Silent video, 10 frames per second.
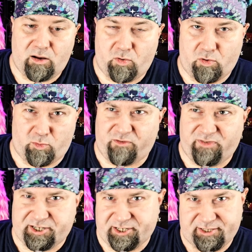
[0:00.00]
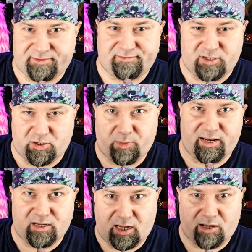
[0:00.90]
Or more vicious, you know,
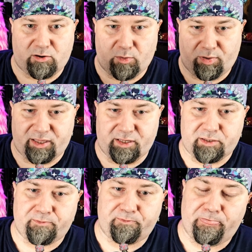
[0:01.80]
depending on how you're role-playing this.